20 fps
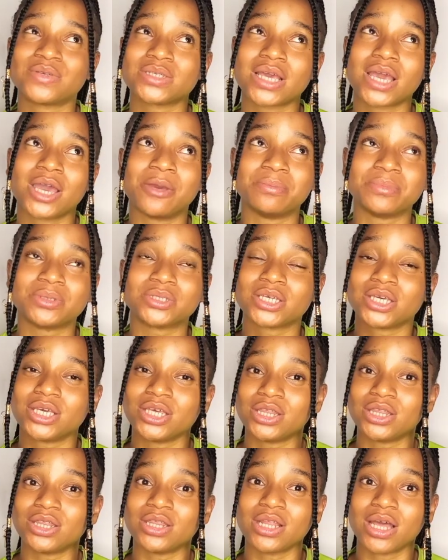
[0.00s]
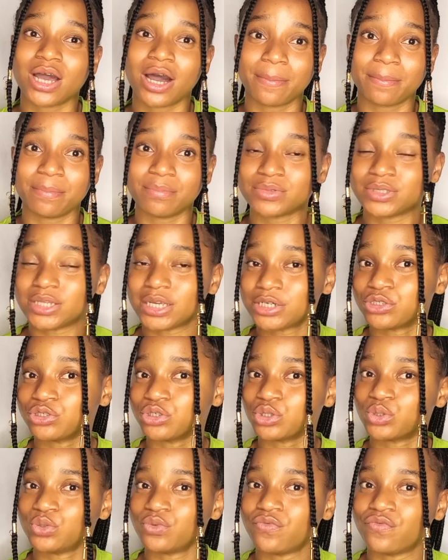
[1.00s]
um, skin um, texture
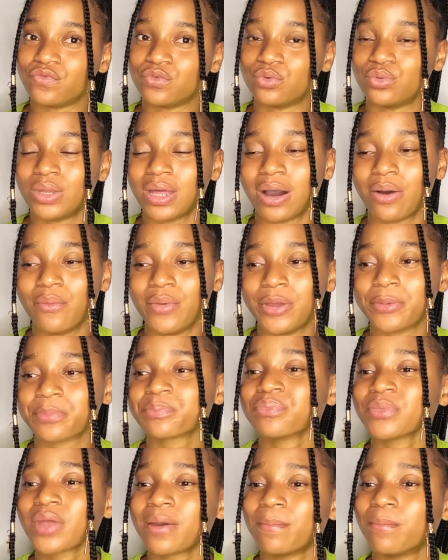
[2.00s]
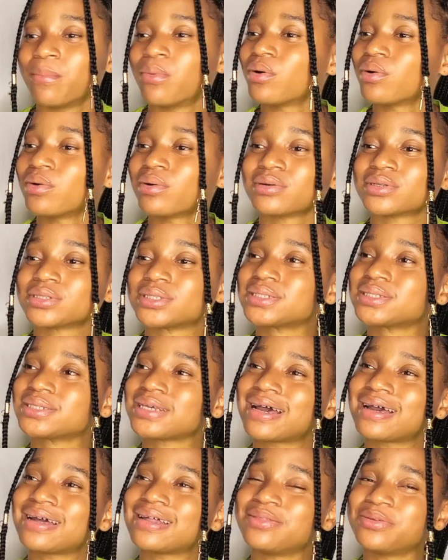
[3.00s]
to feel that way, but
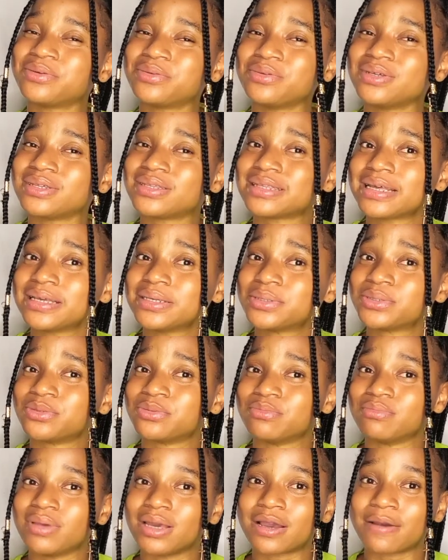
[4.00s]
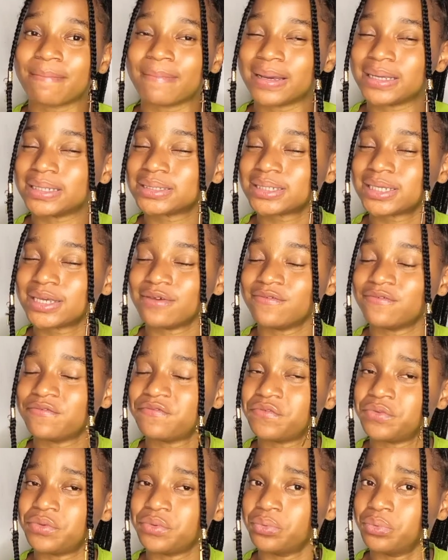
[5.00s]
I don't. It tends to make my skin
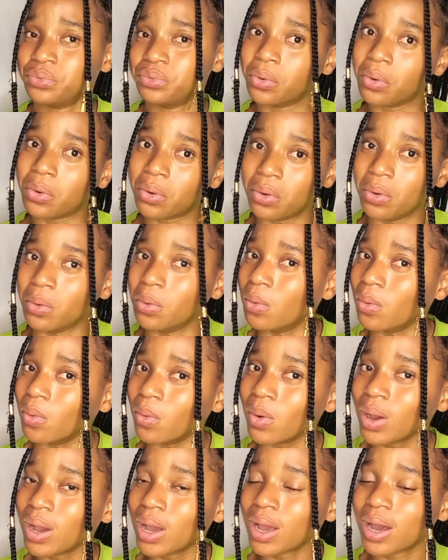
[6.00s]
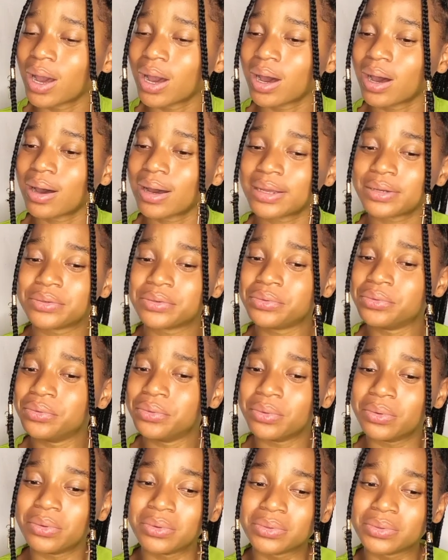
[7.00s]
feel dull. Oh. I don't
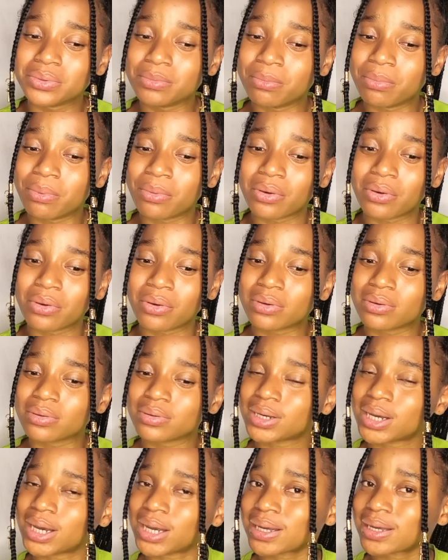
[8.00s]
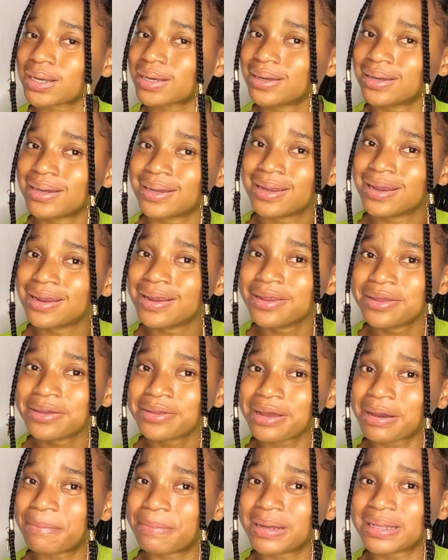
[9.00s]
know,
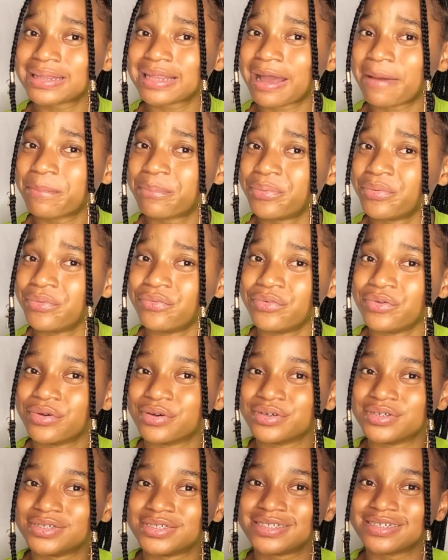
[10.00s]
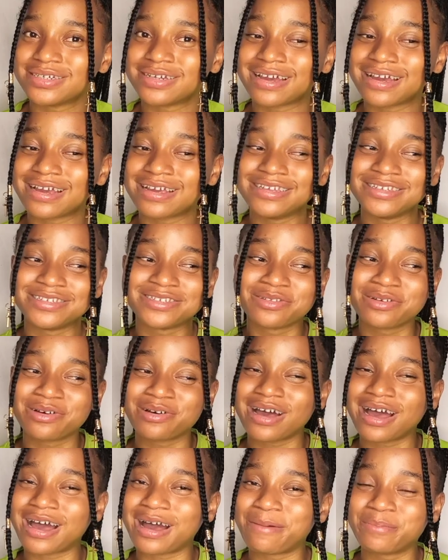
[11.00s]
but my time period is
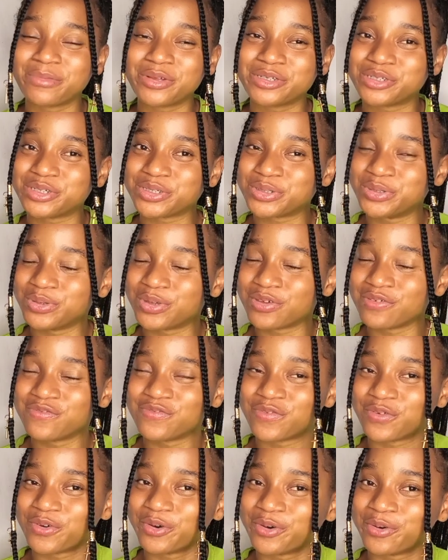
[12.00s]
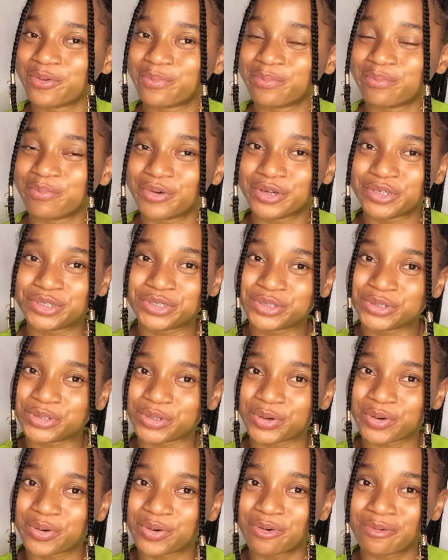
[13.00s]
not. I'm not just looking for moisture
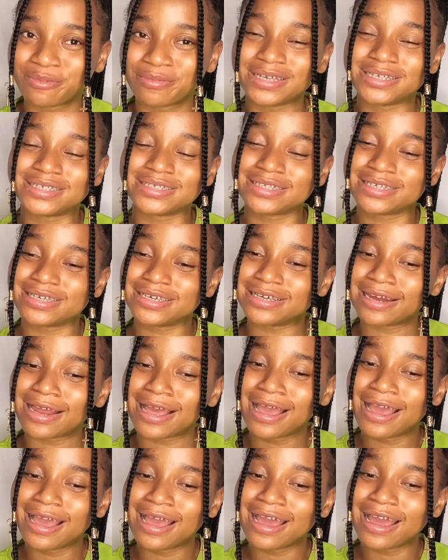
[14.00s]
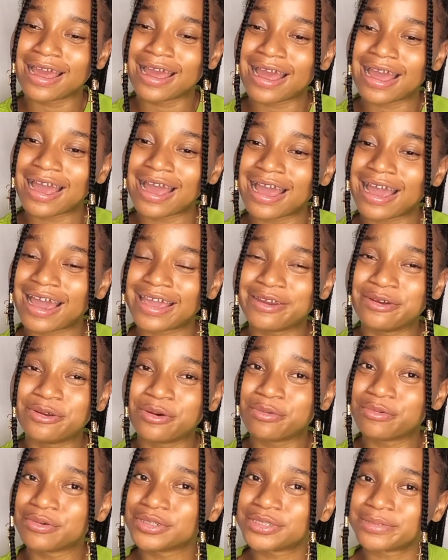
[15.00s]
for my skin. I don't
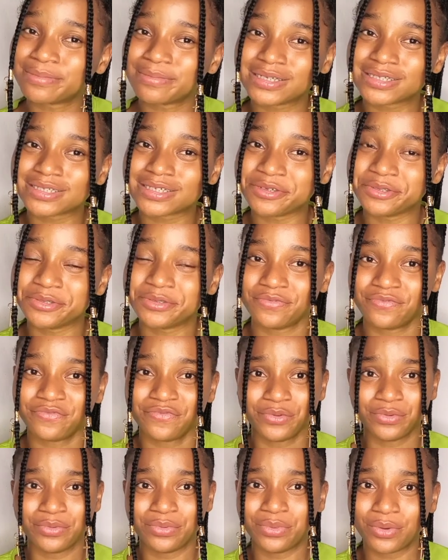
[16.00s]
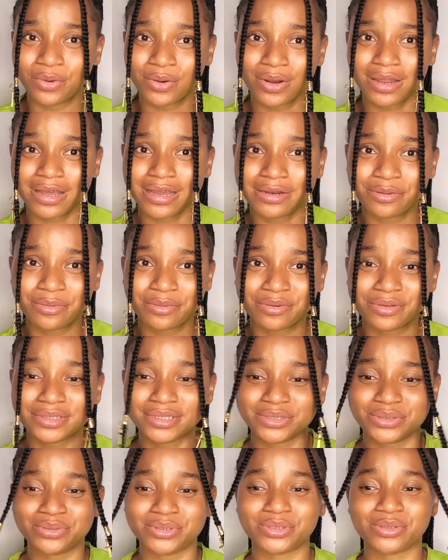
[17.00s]
want my skin to feel dull. I don't want a
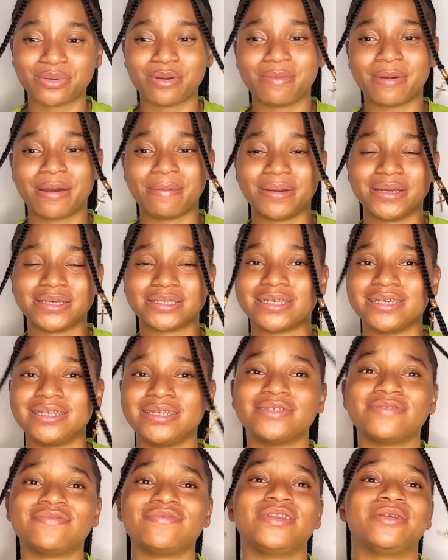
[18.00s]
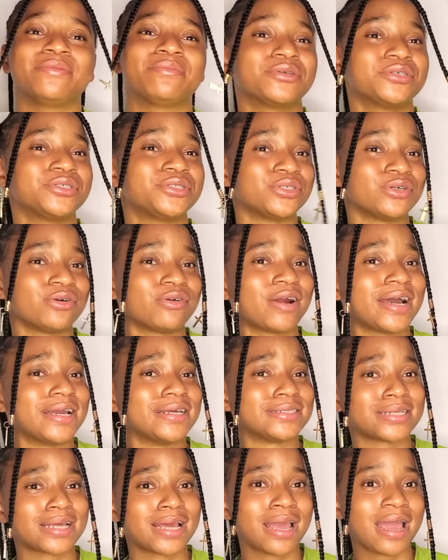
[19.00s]
situation whereby my skin is feeling
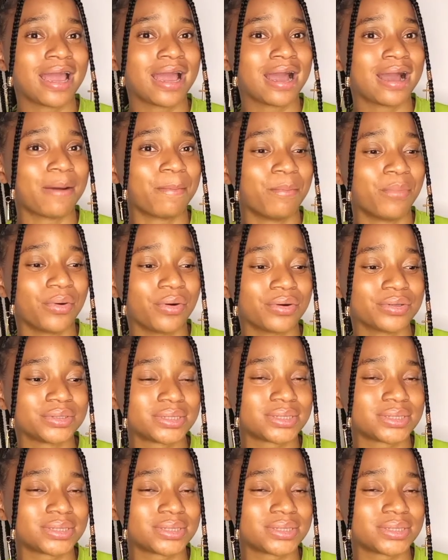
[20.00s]
moisturized, but